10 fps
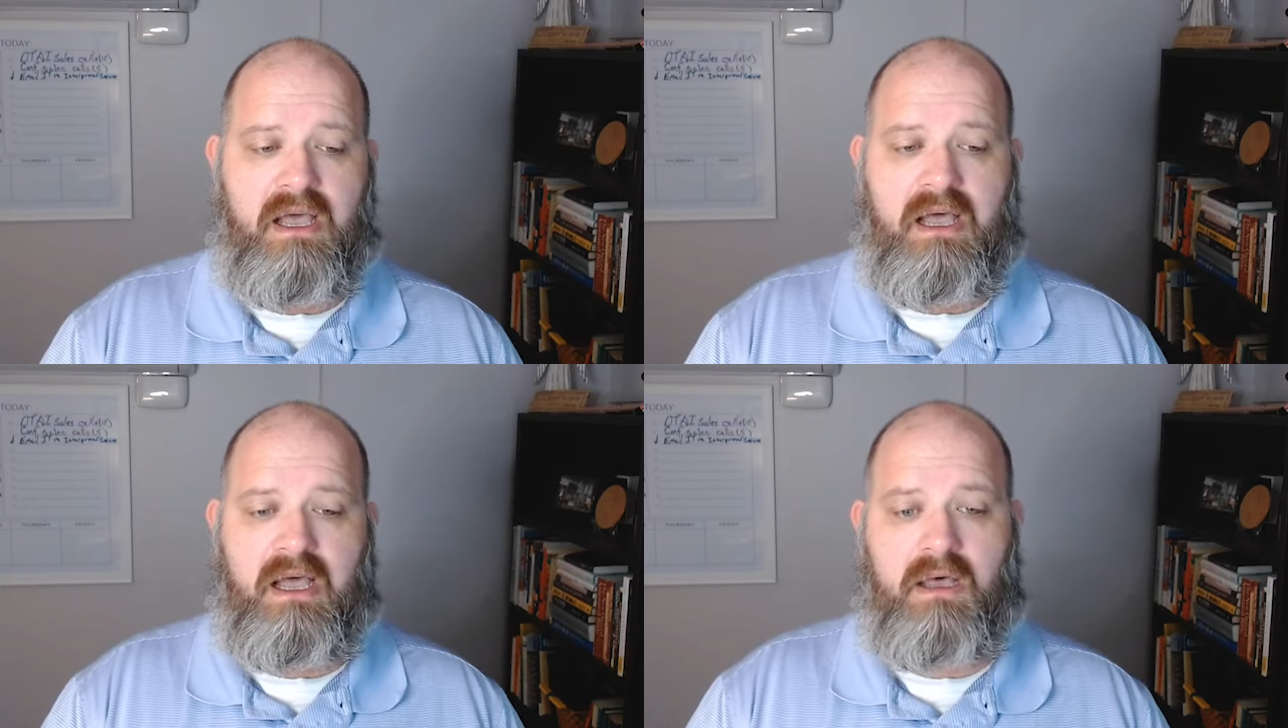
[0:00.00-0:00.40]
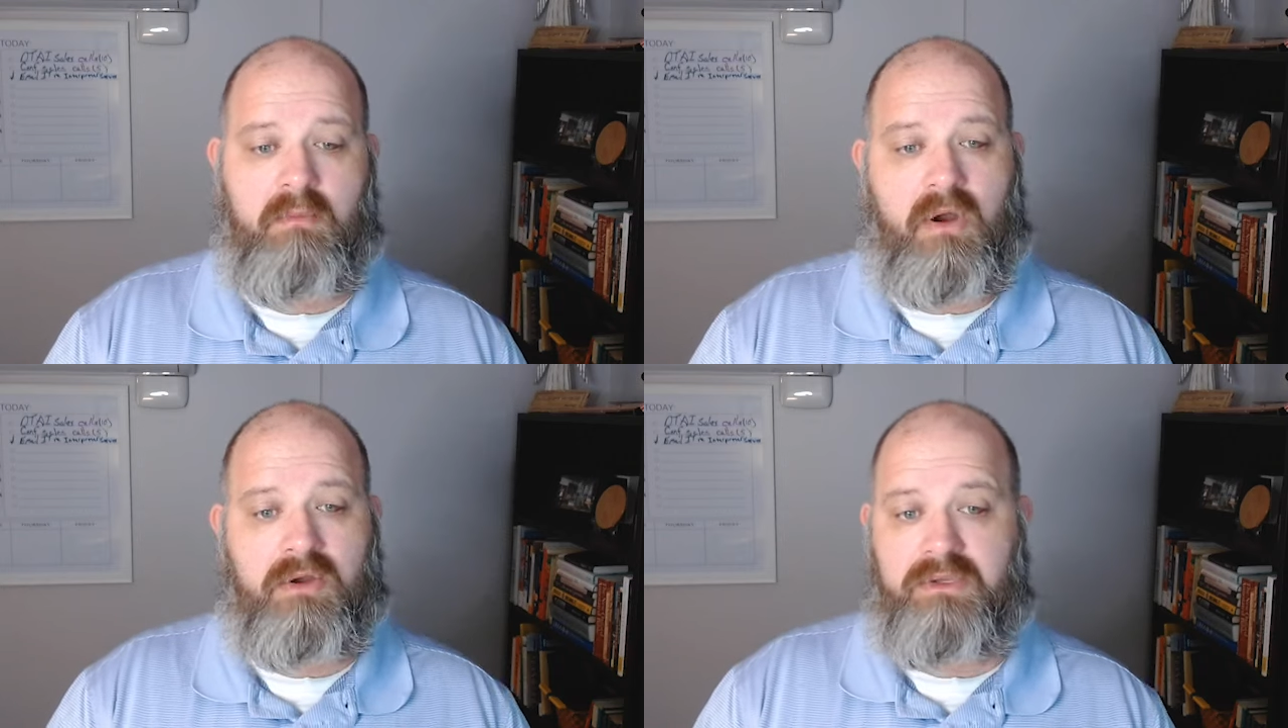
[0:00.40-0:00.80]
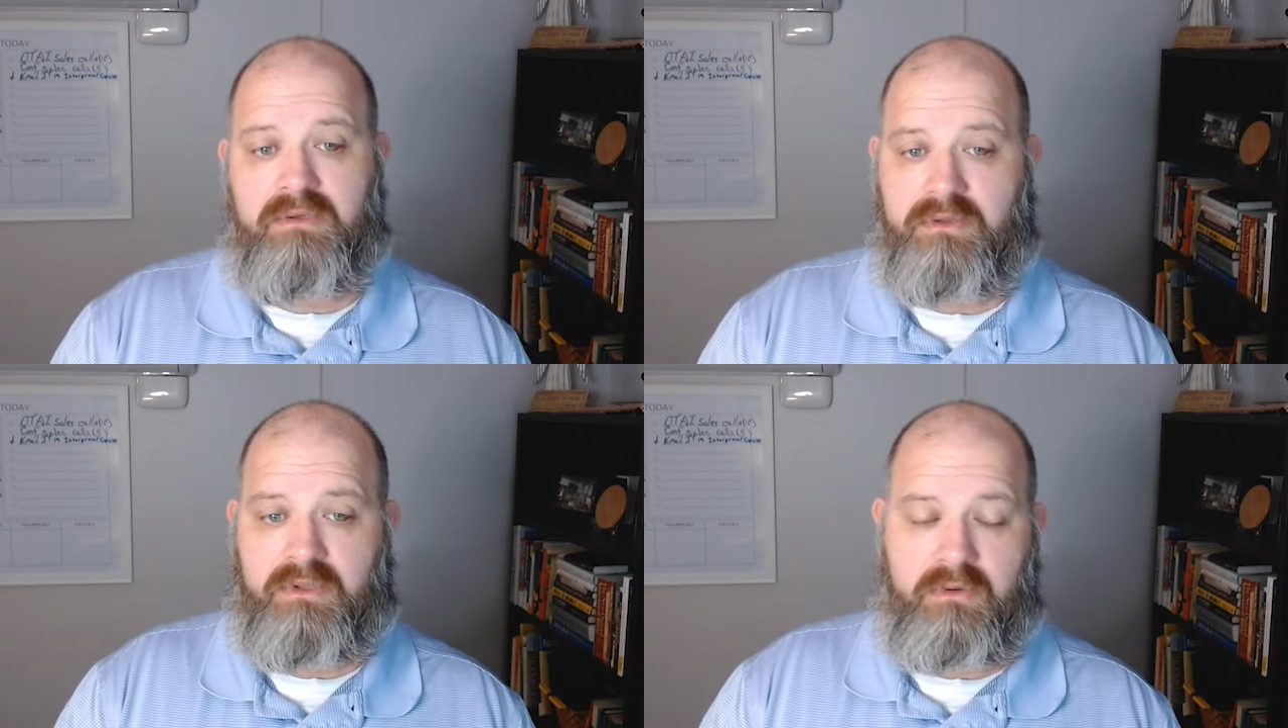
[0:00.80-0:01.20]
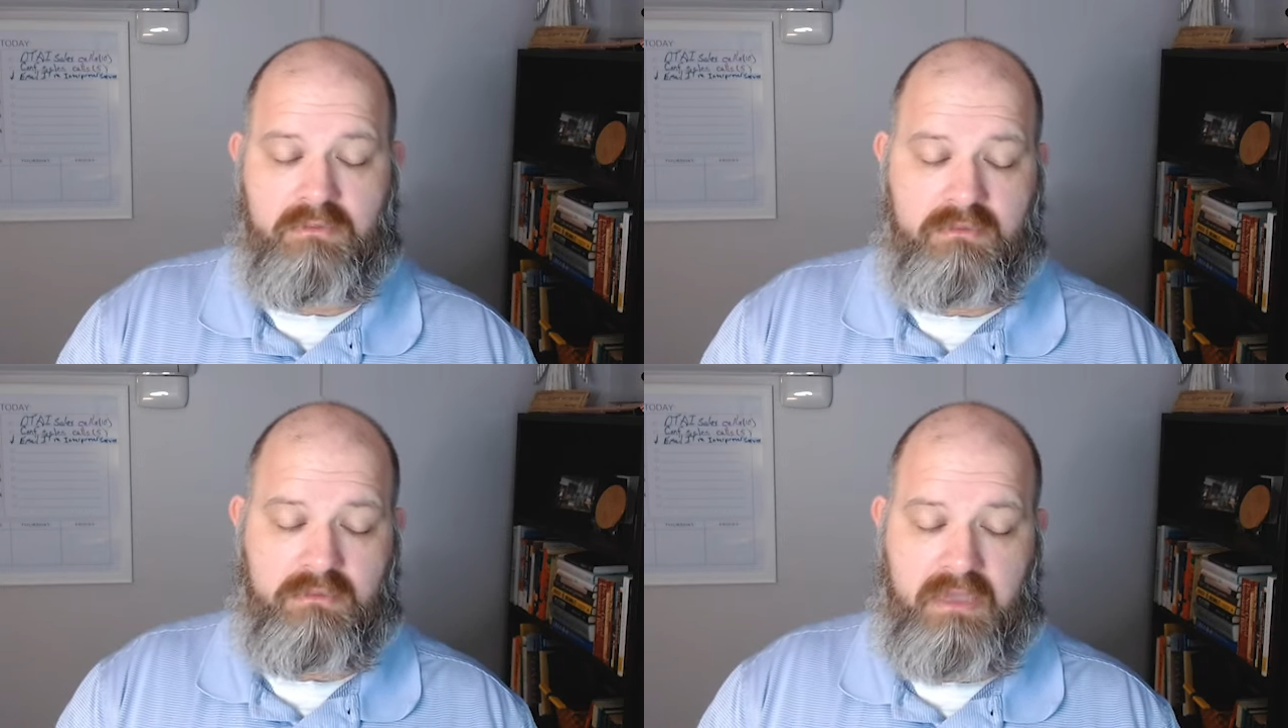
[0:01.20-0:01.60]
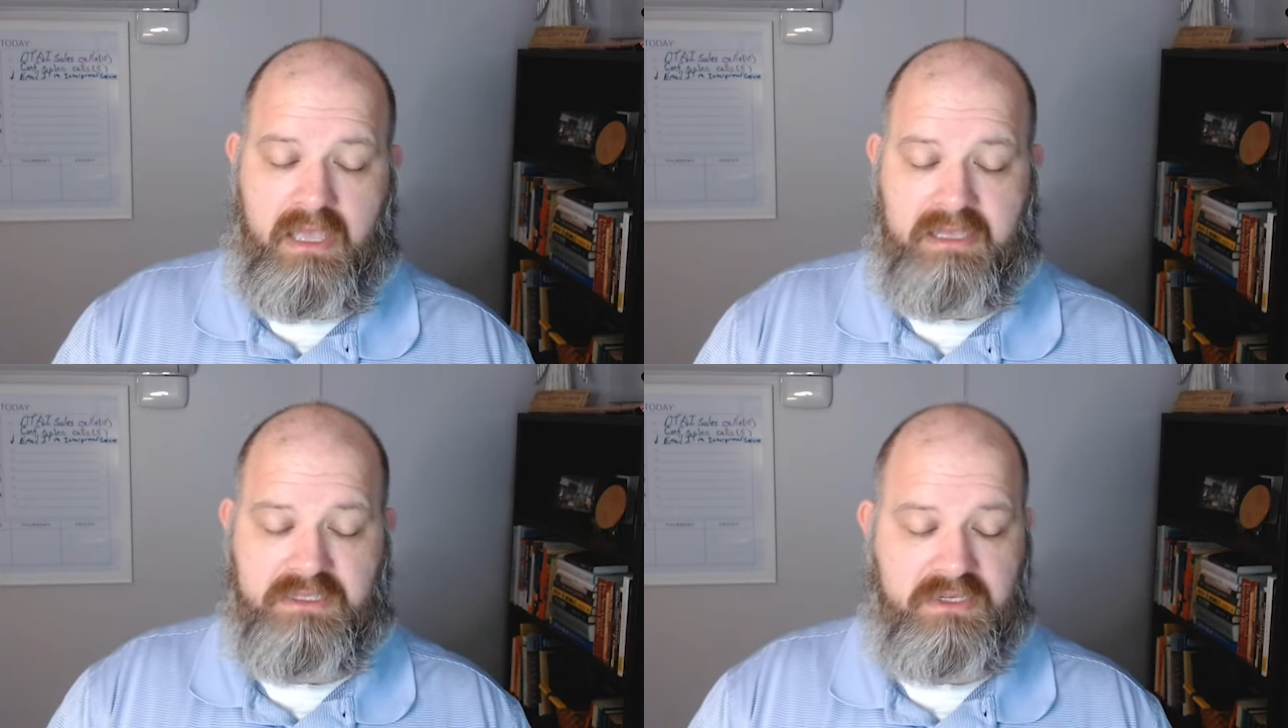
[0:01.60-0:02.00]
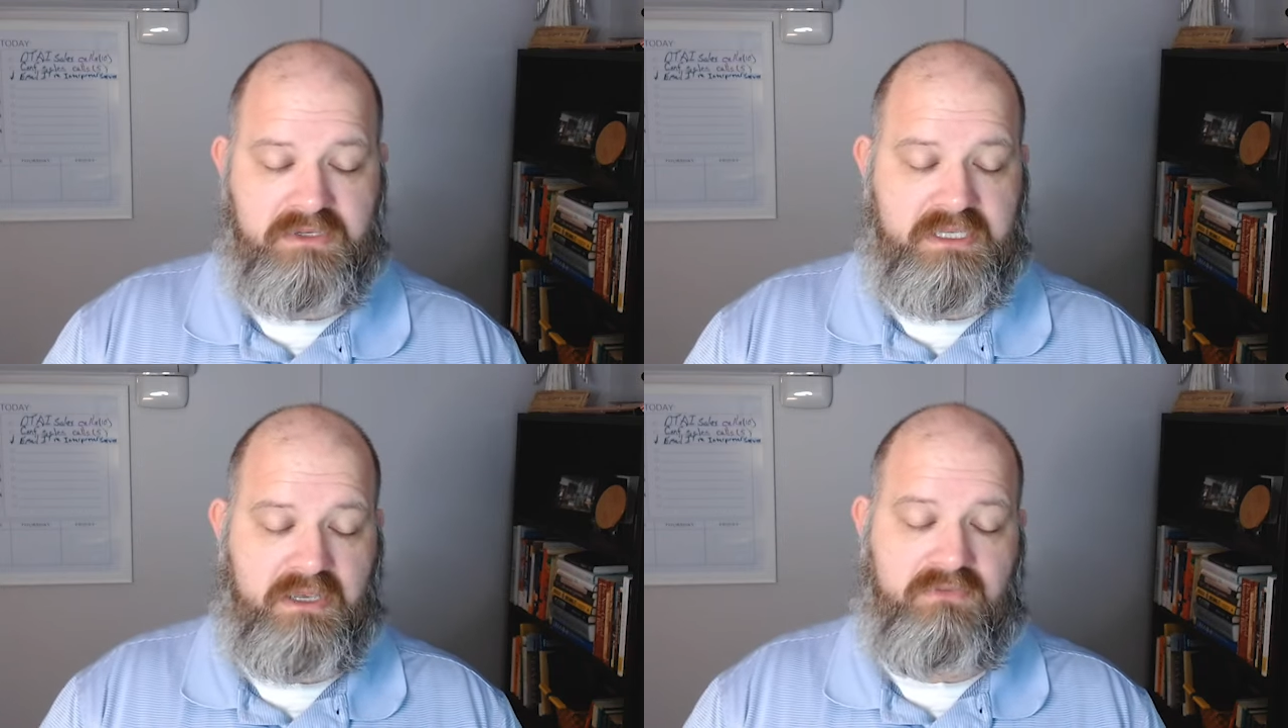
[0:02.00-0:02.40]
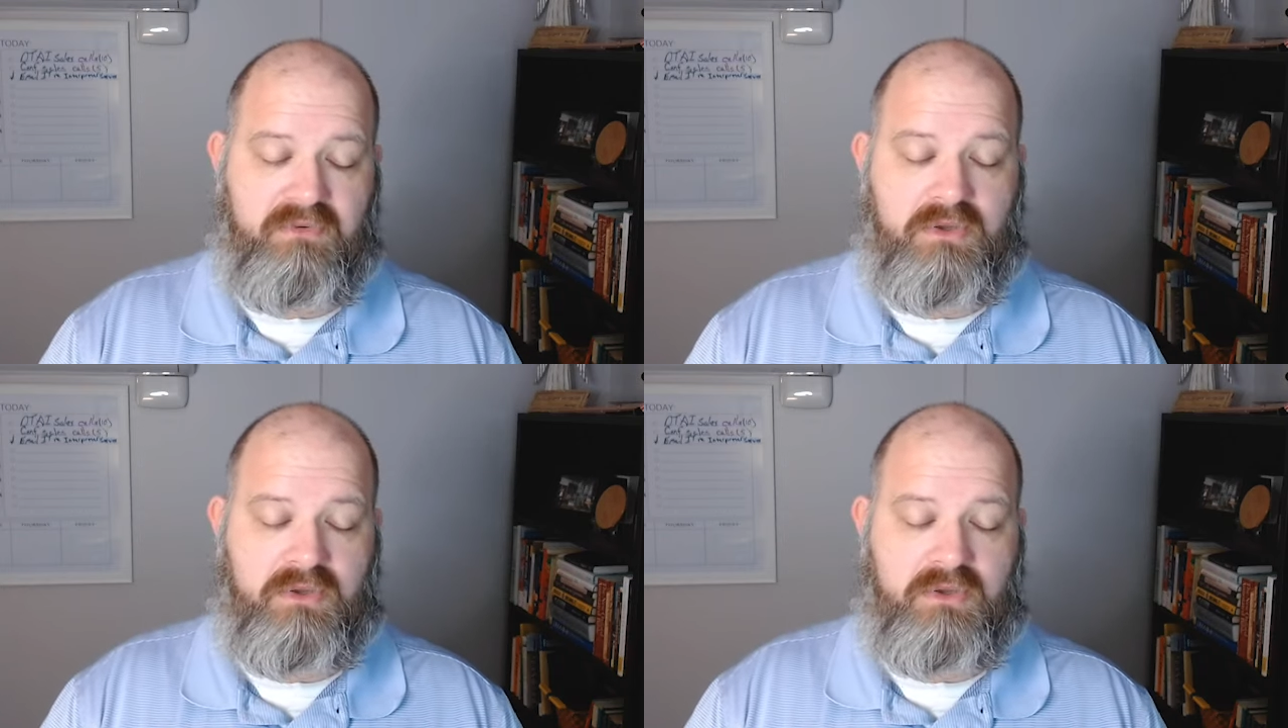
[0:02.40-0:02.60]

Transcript: Are you, asking yourself,